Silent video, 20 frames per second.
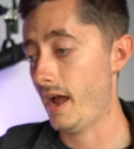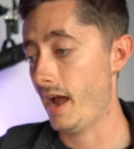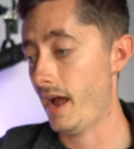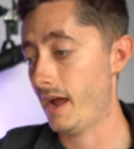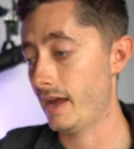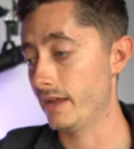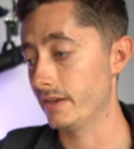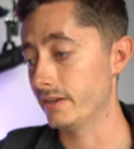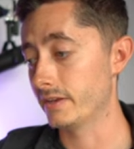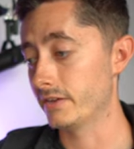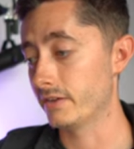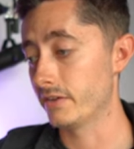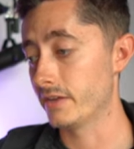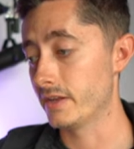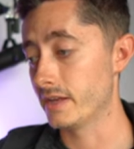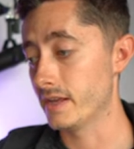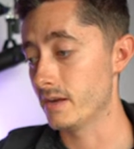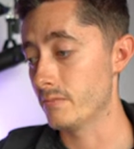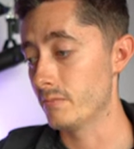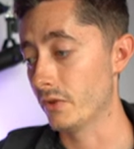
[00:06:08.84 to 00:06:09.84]
and
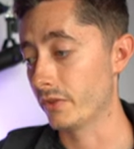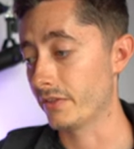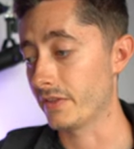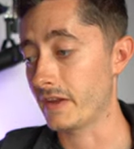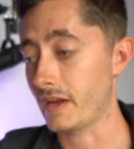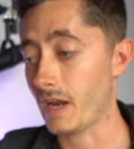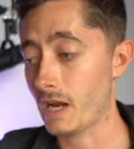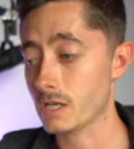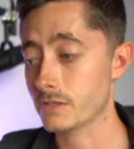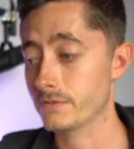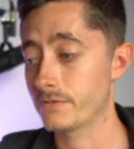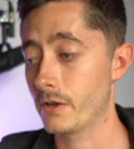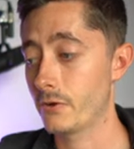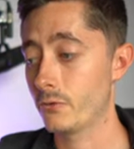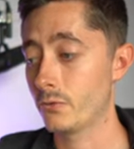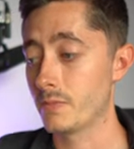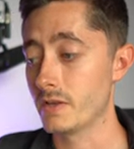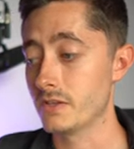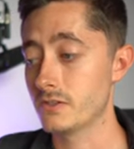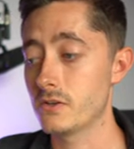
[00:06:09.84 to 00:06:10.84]
the monthly cash flow
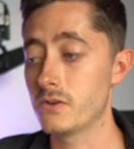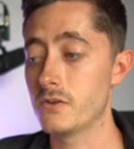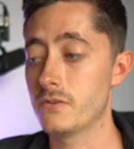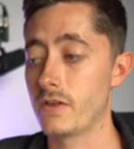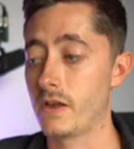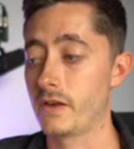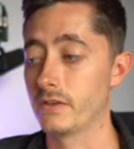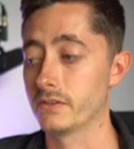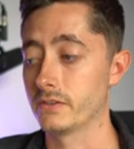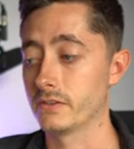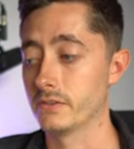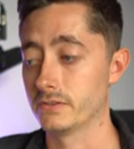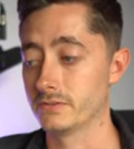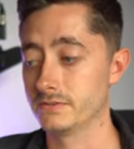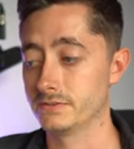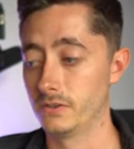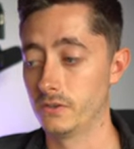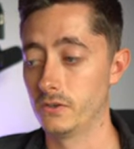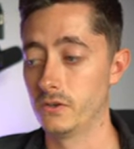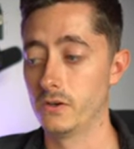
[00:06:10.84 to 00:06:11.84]
would be
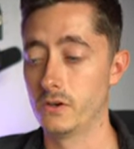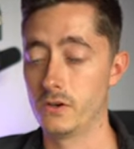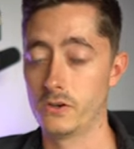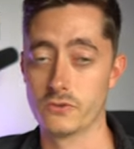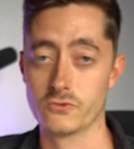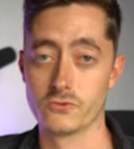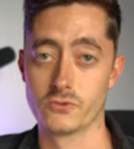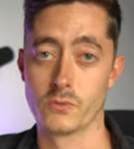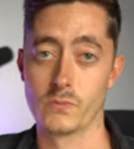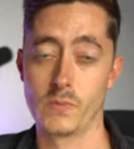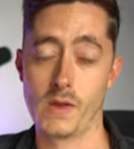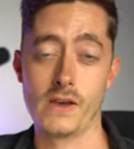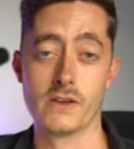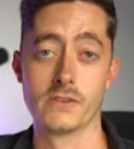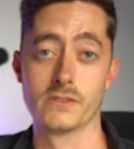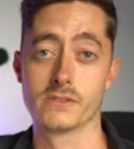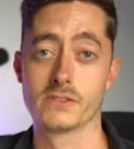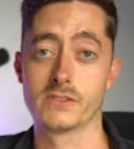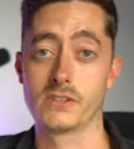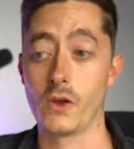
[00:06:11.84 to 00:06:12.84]

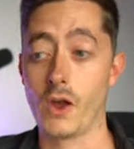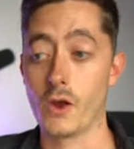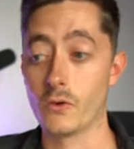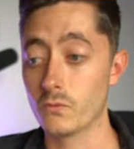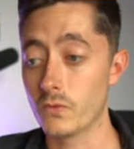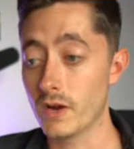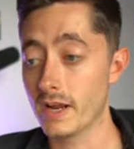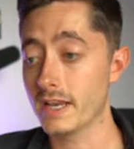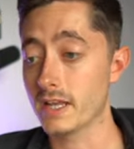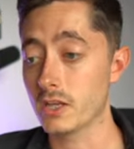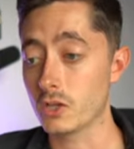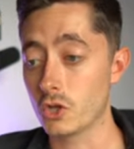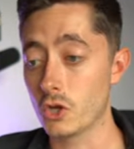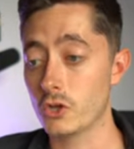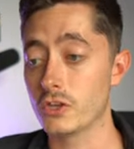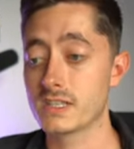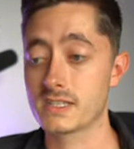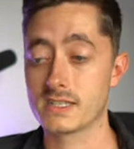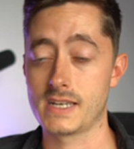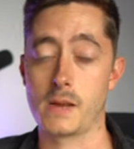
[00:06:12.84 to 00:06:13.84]
£2,400. So a really
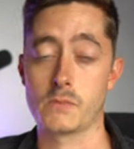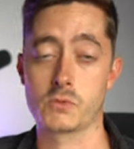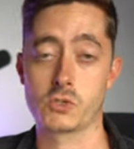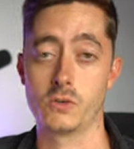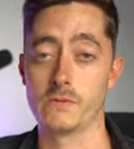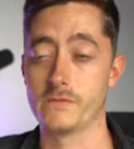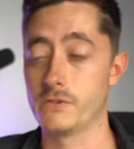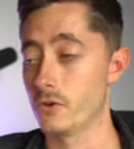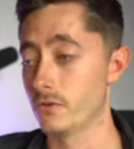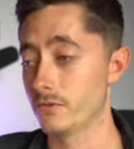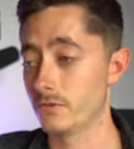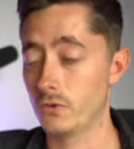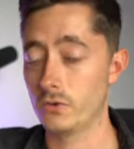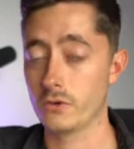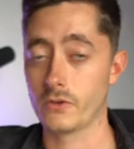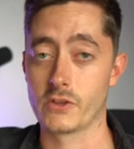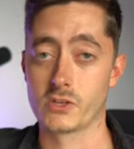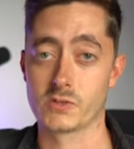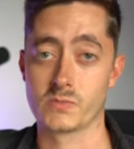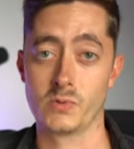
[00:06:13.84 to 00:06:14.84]
good snapshot view of all
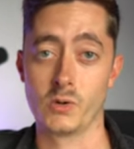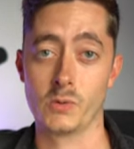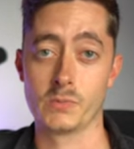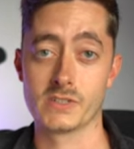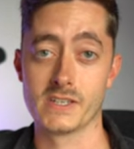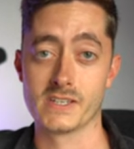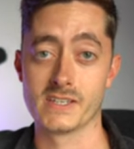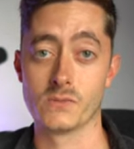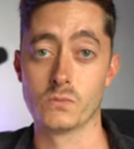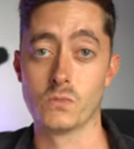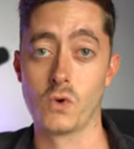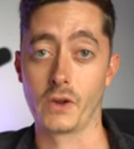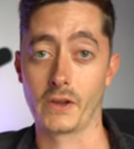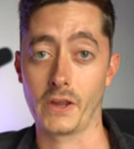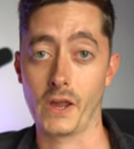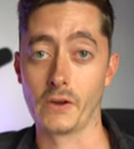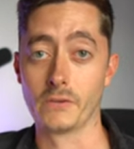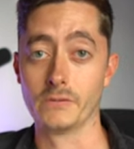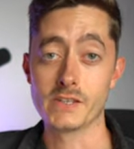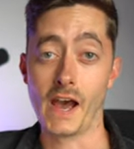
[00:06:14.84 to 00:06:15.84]
of those properties in one
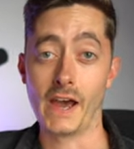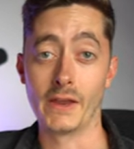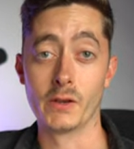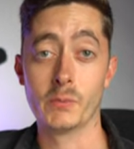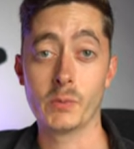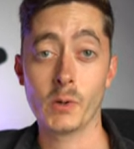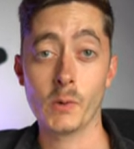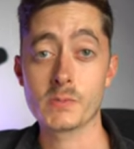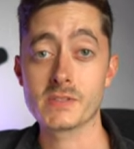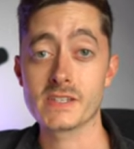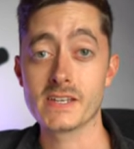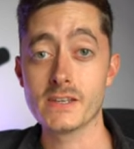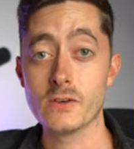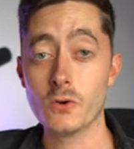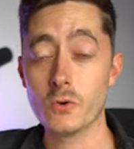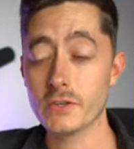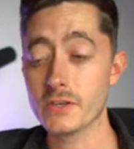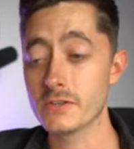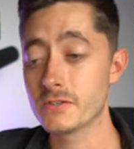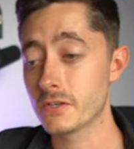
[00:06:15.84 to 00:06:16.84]
go. To add a property,
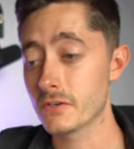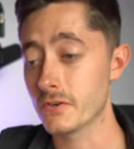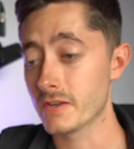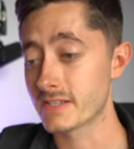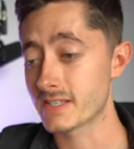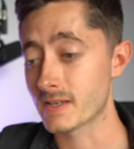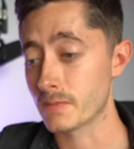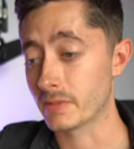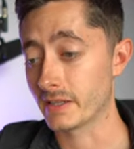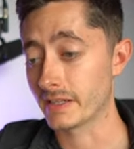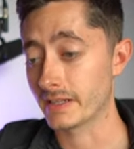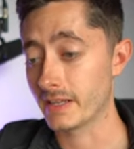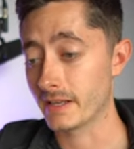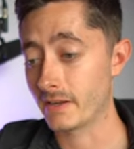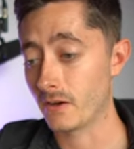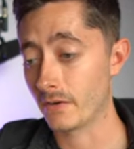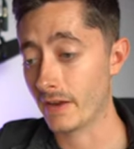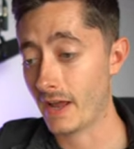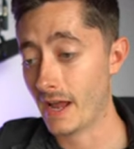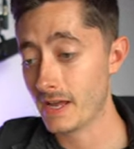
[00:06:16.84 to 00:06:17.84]
all you do is simply
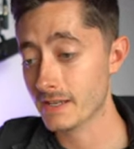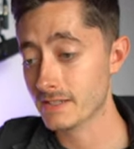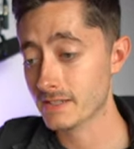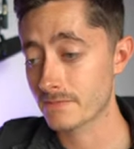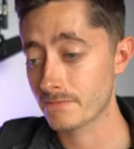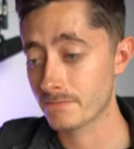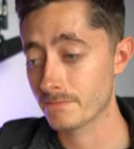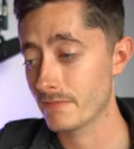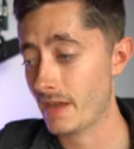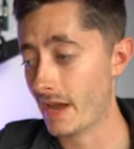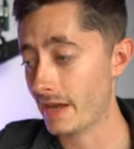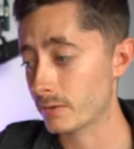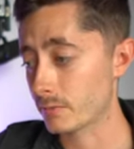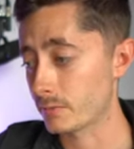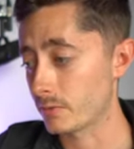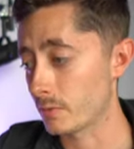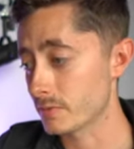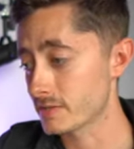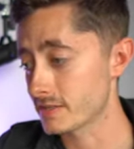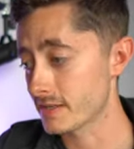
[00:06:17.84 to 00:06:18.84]
click on add, add a
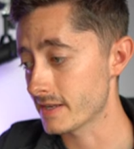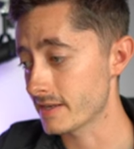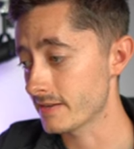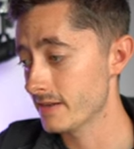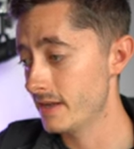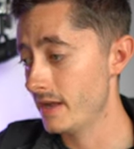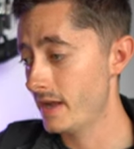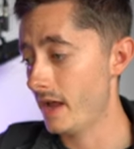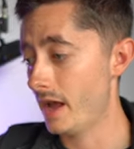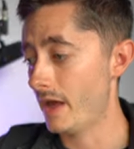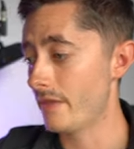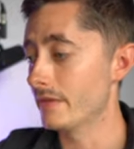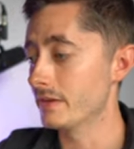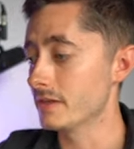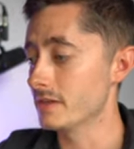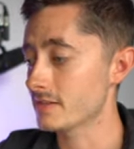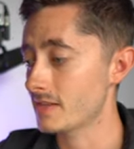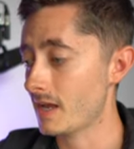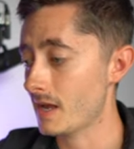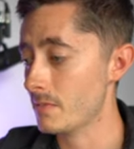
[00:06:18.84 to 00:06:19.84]
property, and then
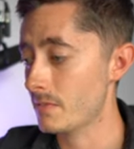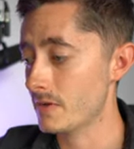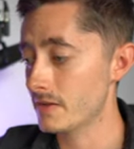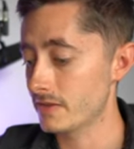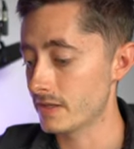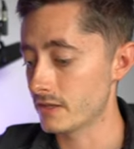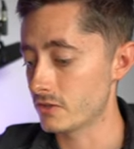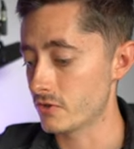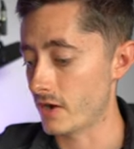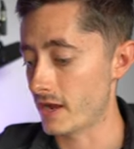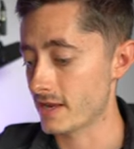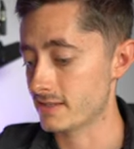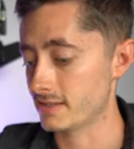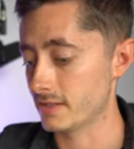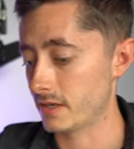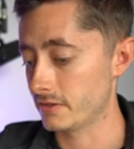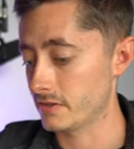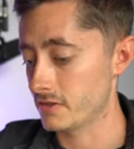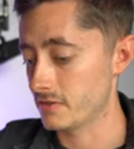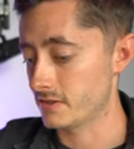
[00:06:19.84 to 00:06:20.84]
you type in the address
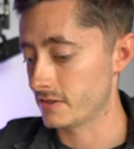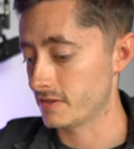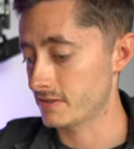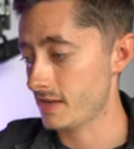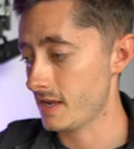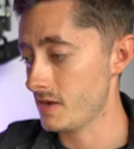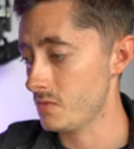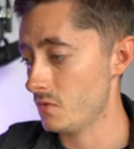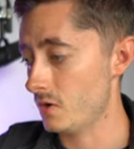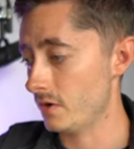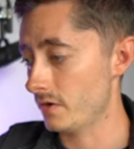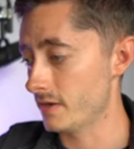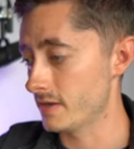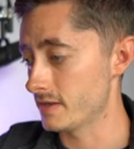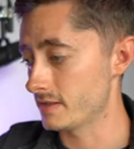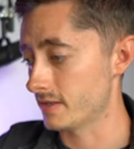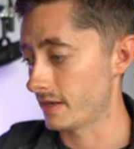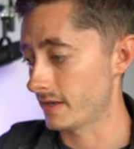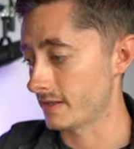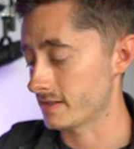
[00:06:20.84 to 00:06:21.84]
and I'll use the same one
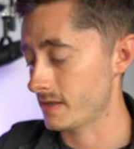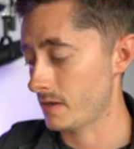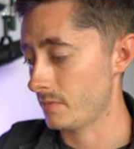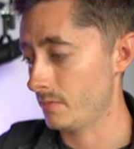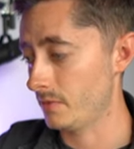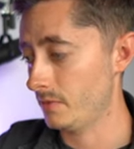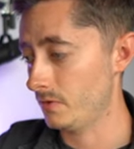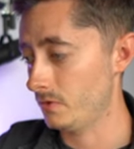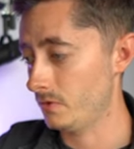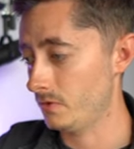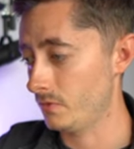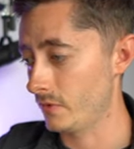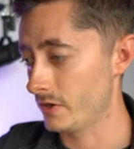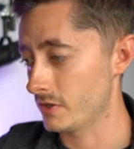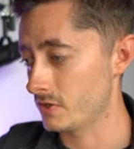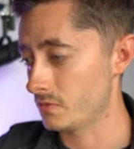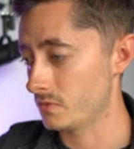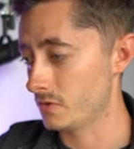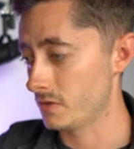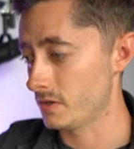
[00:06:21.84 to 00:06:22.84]
as an example,
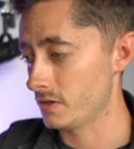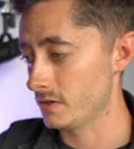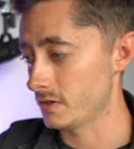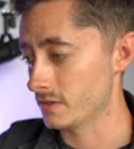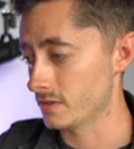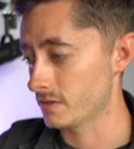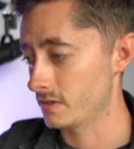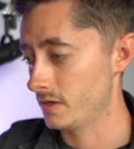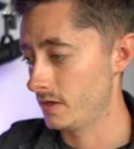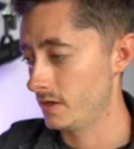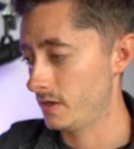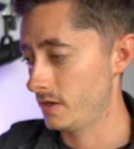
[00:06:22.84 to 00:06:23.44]
which was